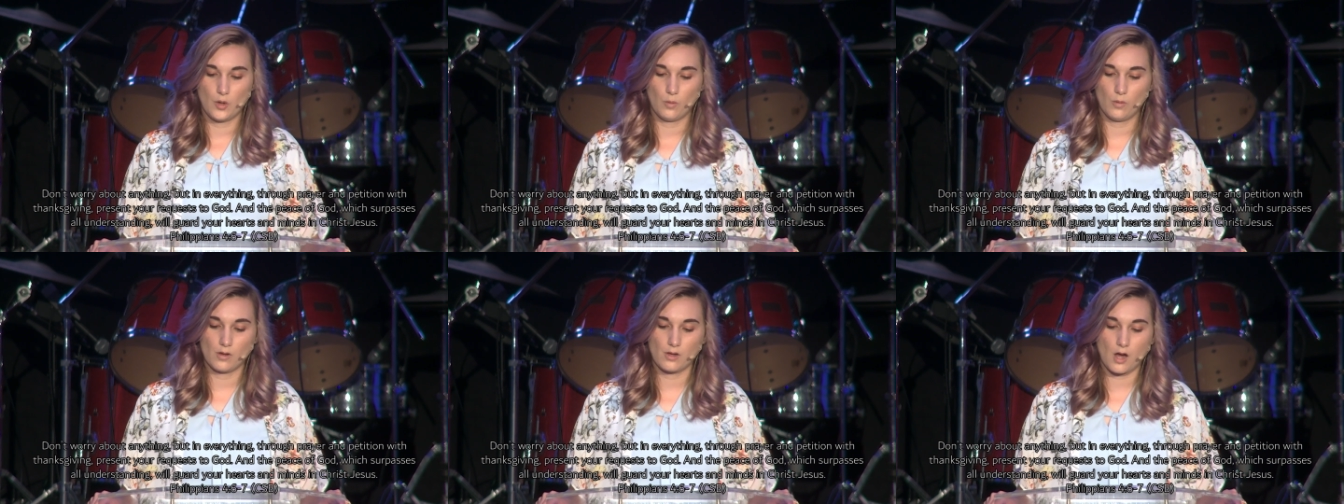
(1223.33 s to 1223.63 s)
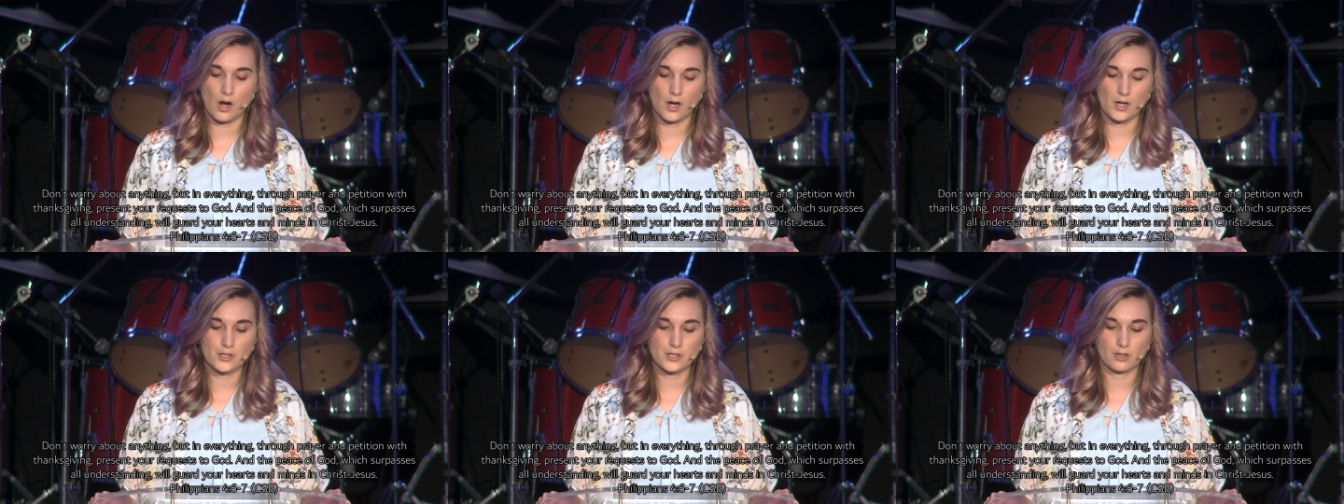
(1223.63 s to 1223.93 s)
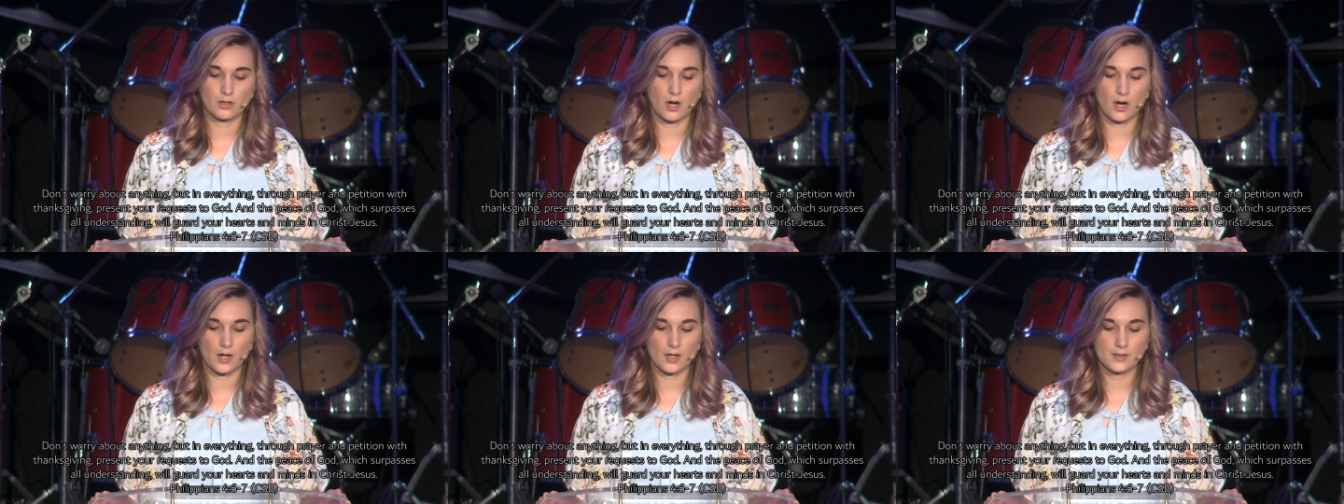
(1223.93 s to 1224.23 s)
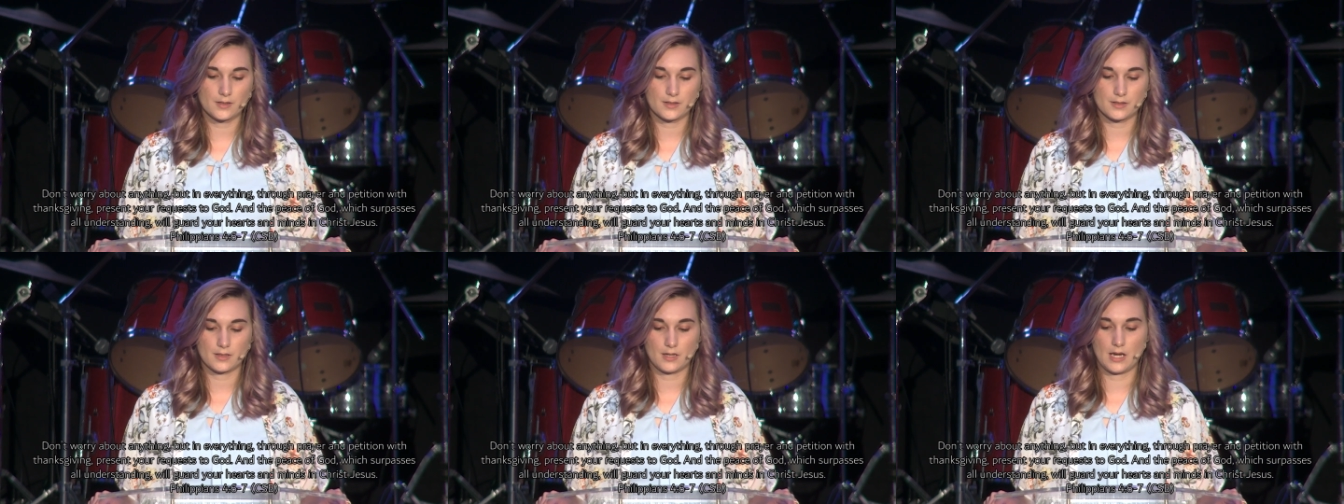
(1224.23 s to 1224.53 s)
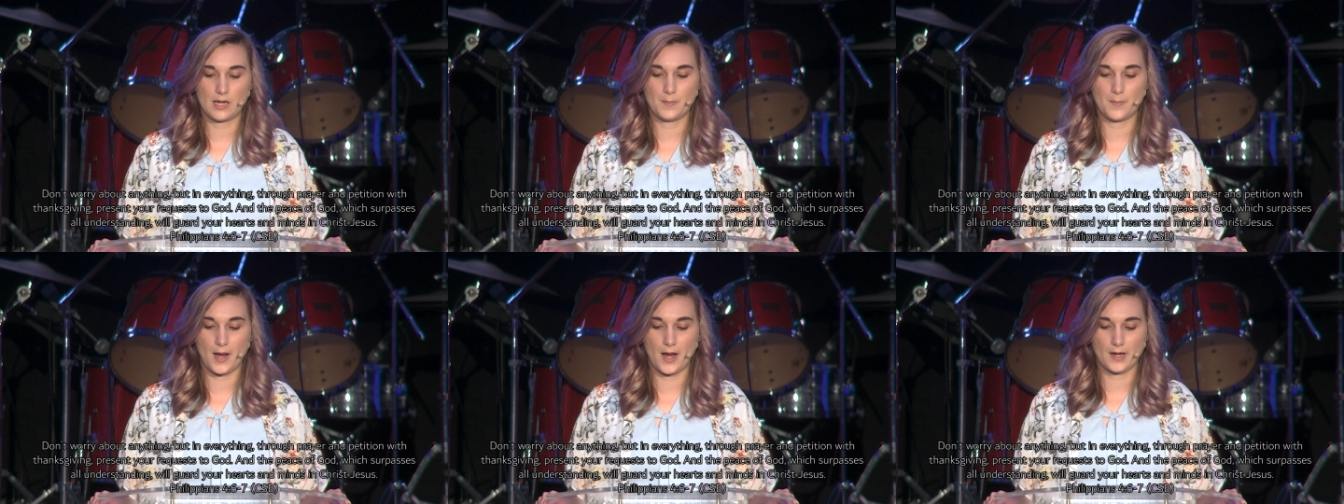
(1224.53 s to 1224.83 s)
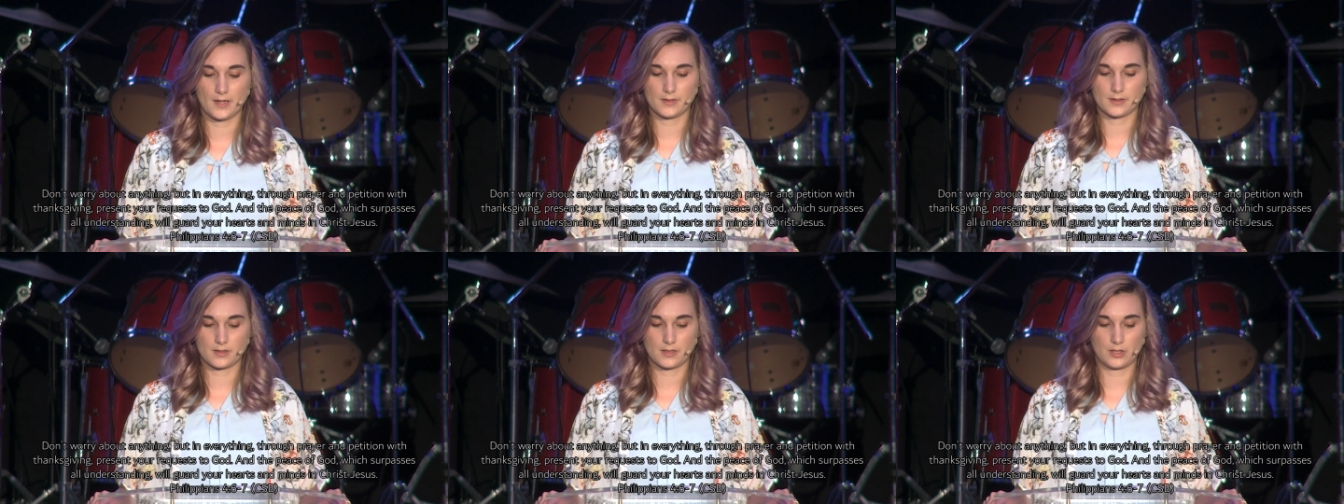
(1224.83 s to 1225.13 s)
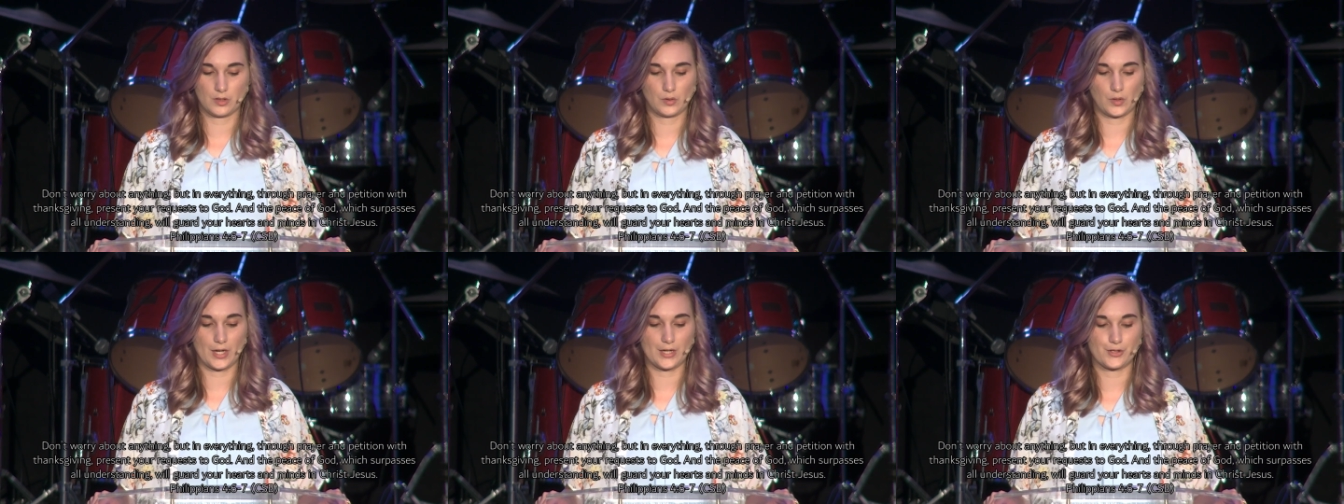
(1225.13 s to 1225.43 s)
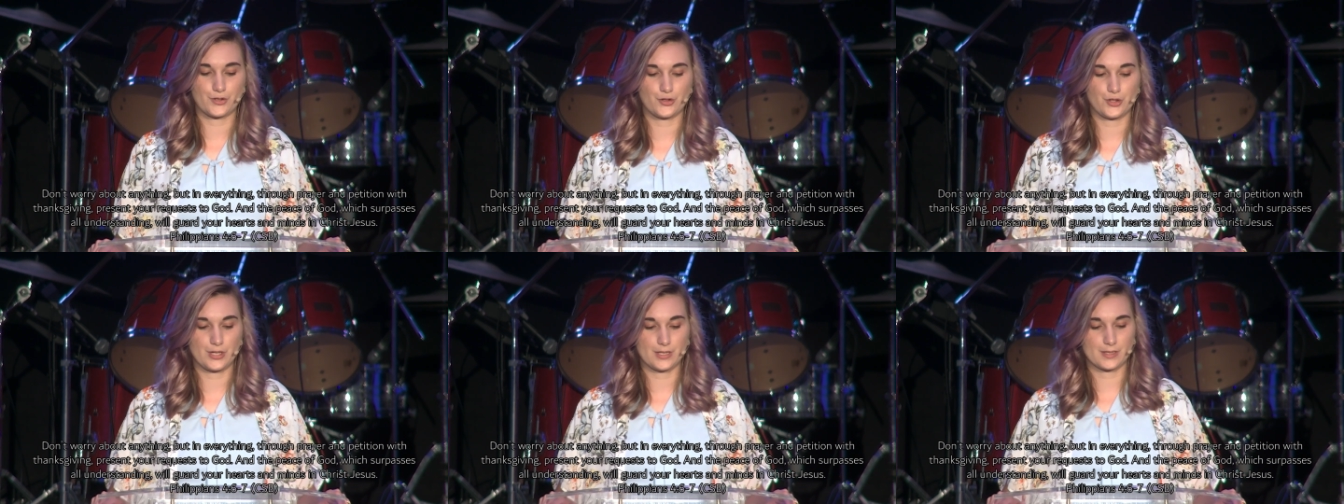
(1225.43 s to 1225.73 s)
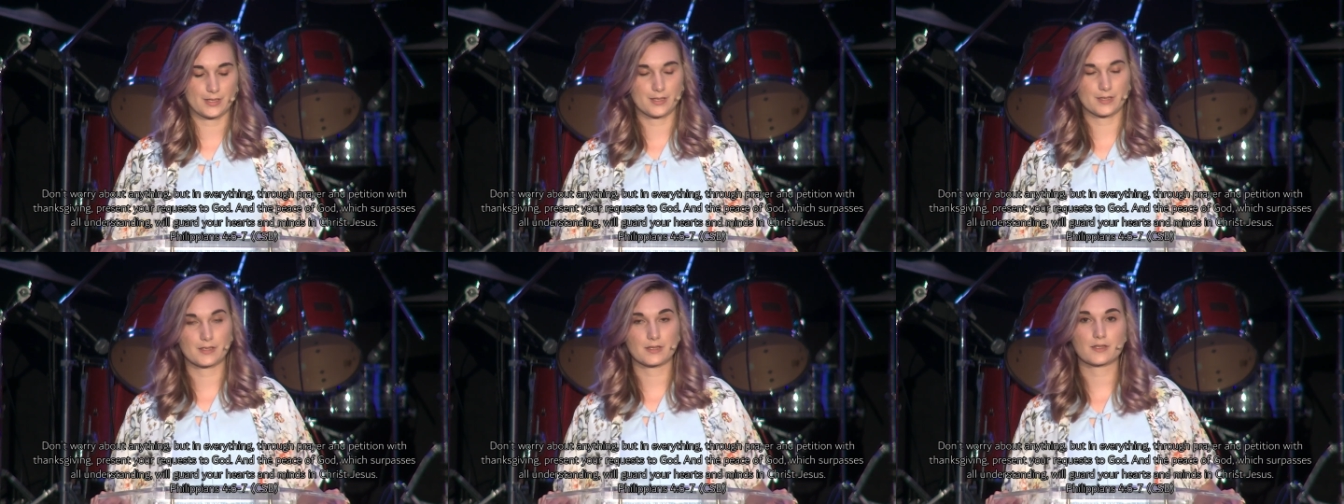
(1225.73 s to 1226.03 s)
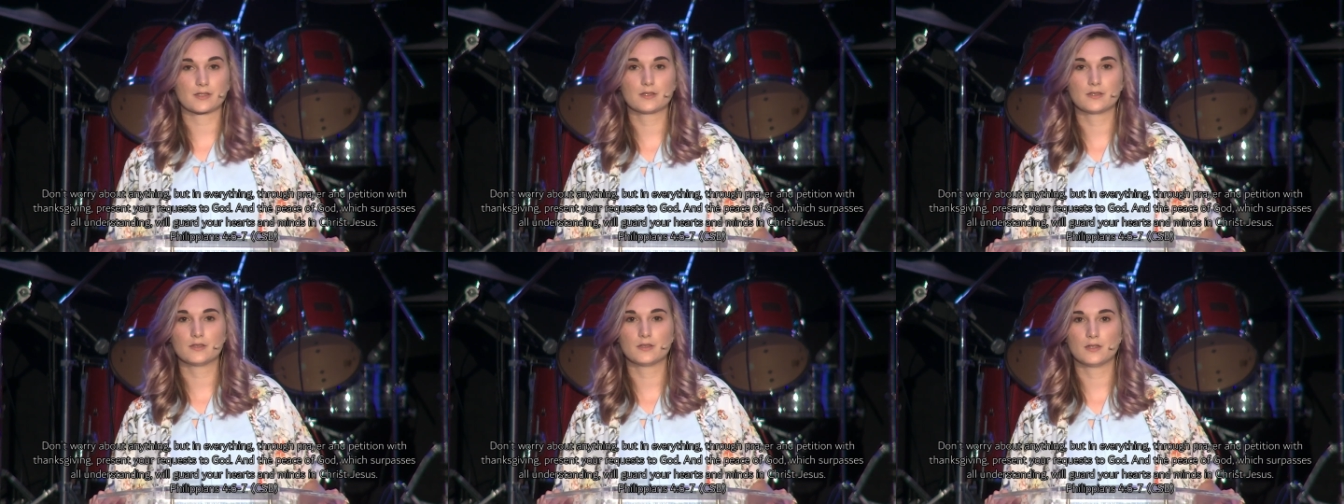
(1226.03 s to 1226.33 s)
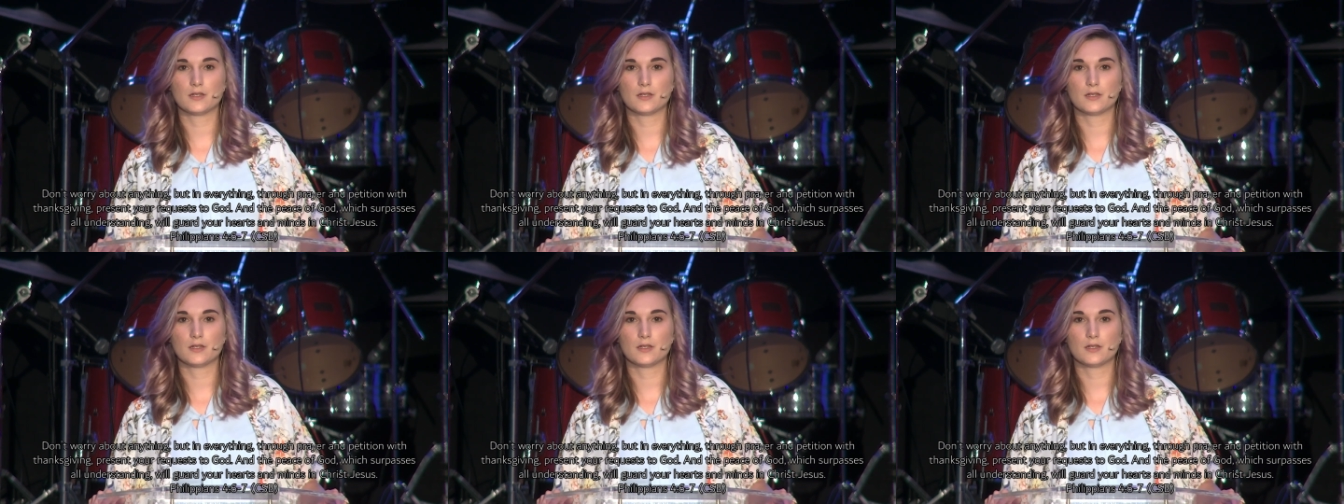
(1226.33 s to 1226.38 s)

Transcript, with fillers: will guard your hearts and minds in Christ Jesus.